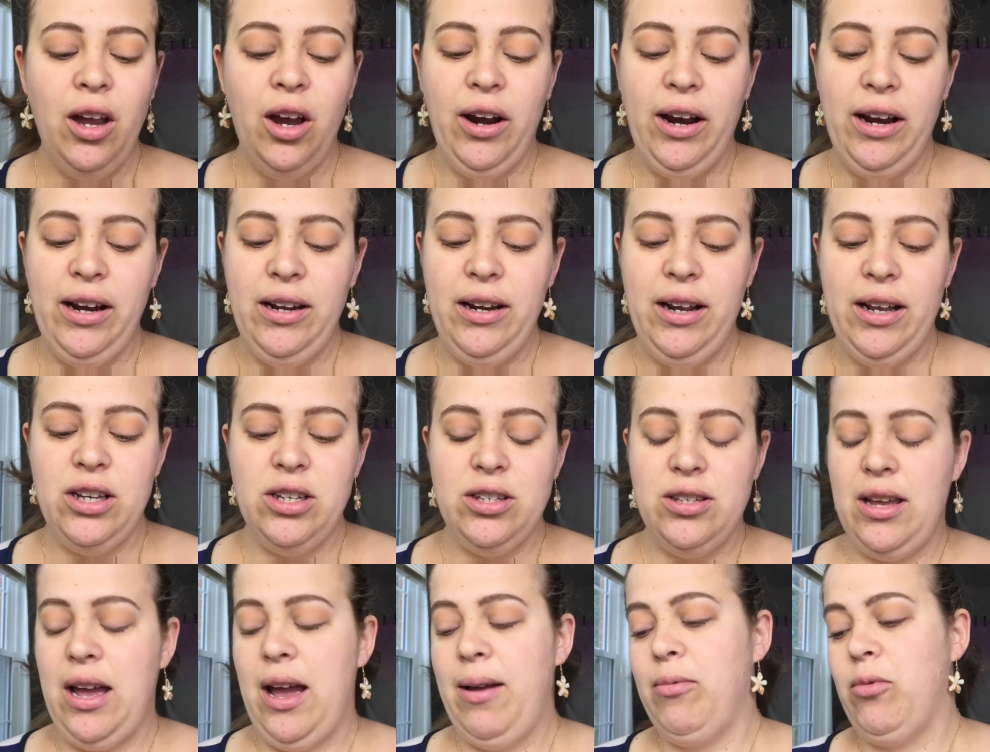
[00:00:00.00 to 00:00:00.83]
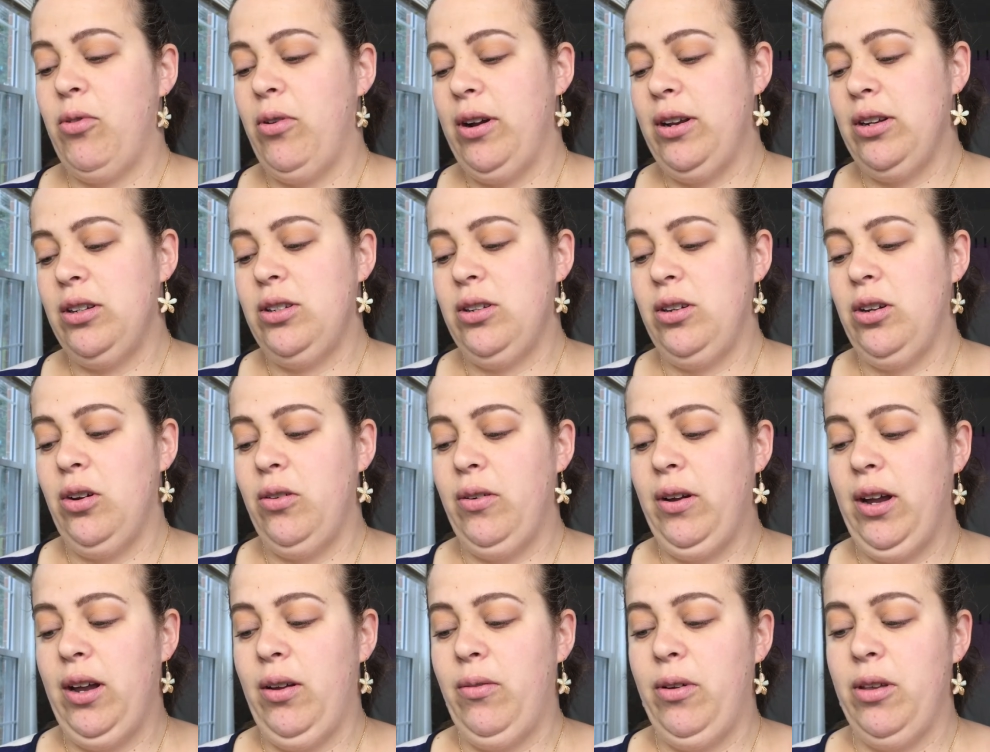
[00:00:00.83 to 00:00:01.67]
Alright, next I'm going to
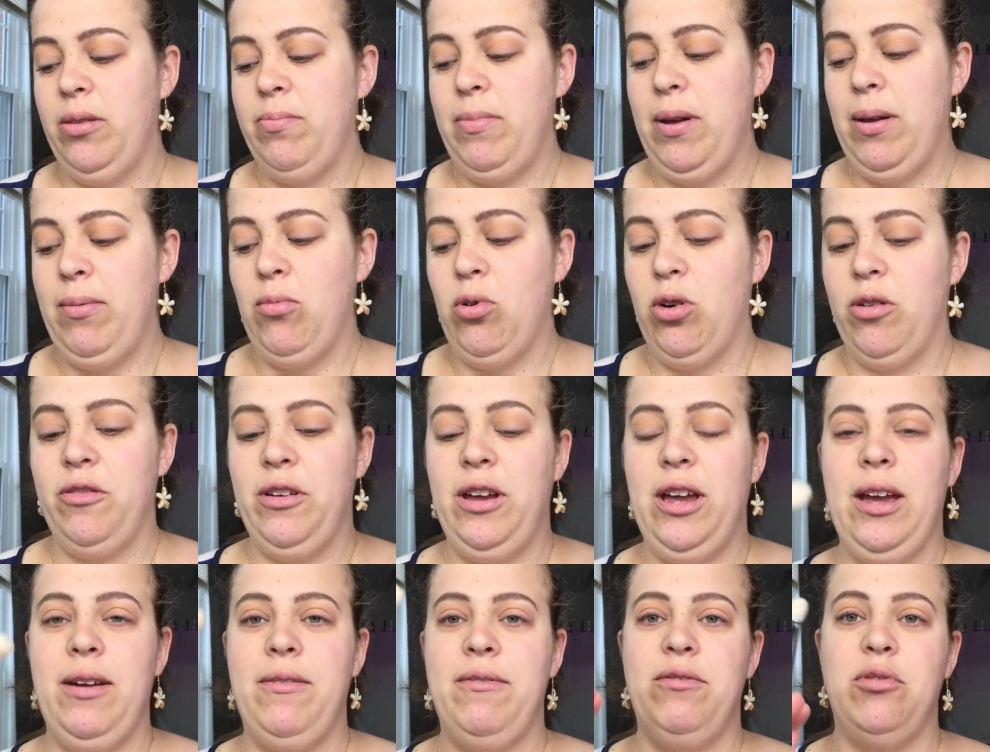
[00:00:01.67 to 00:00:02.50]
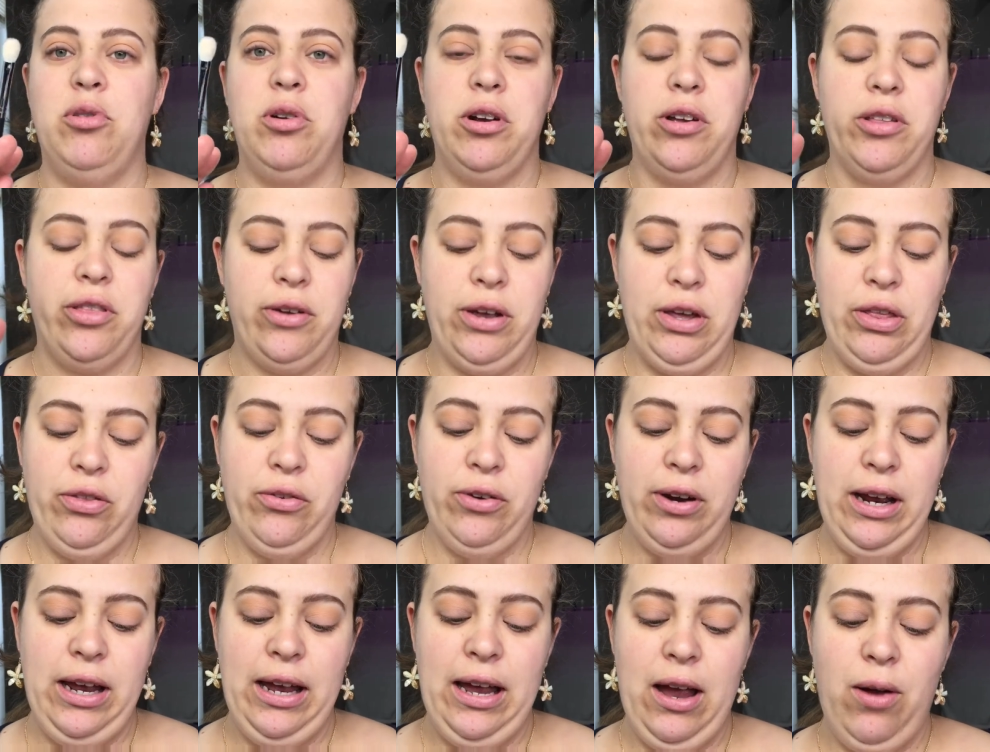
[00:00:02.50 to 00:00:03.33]
go in with my Morphe
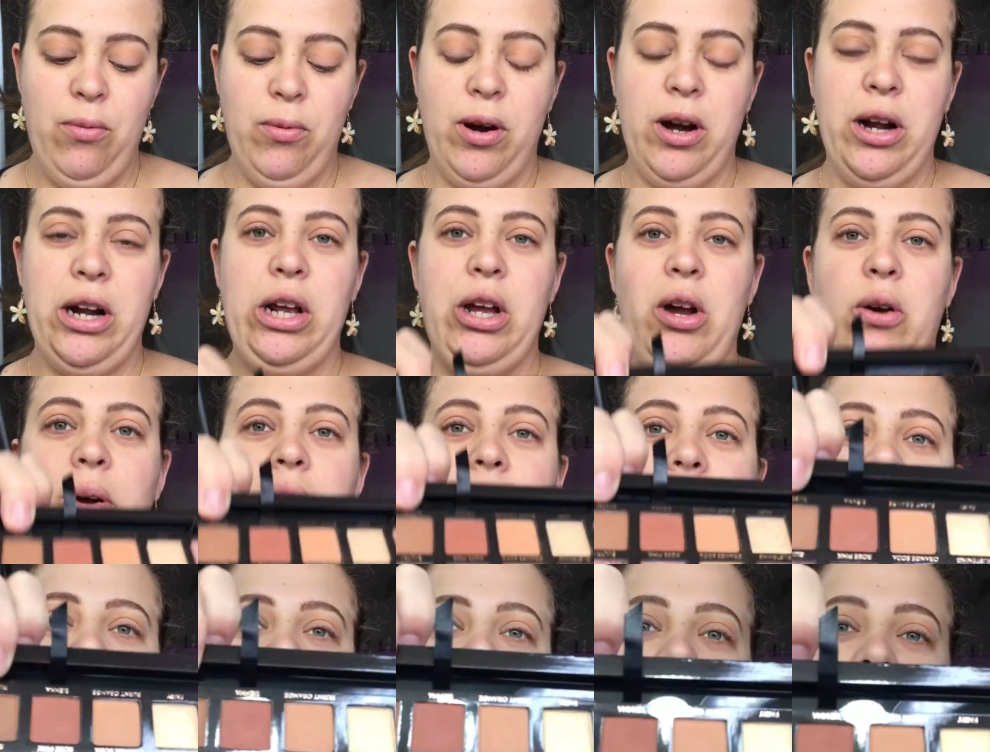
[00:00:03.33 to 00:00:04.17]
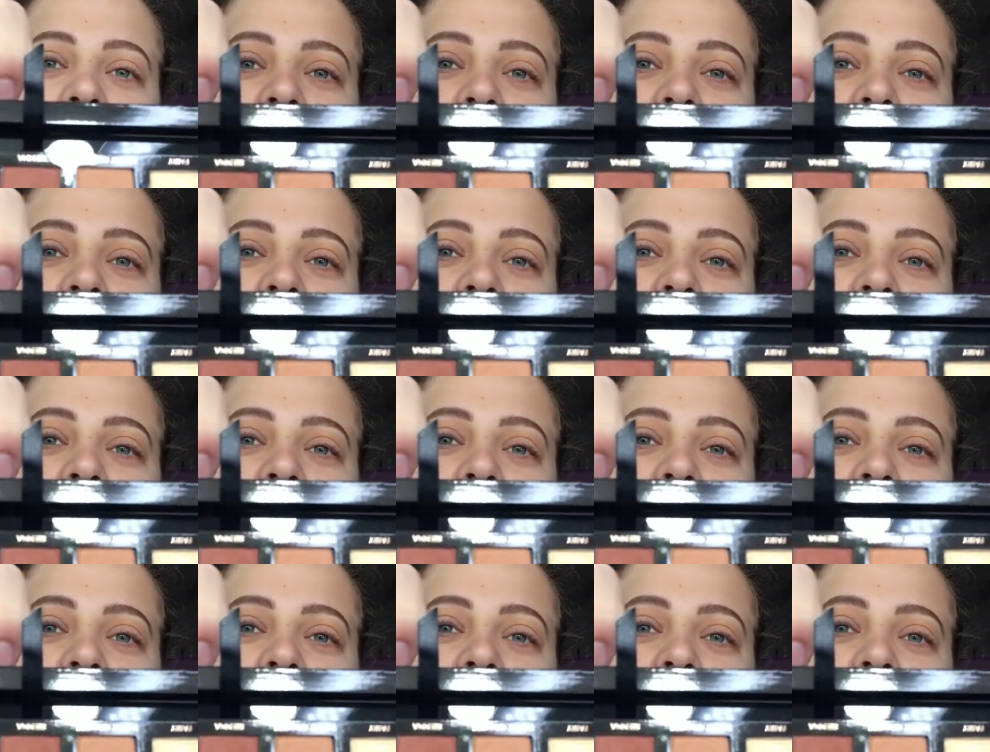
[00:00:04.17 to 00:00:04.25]
M433 and we're going to go in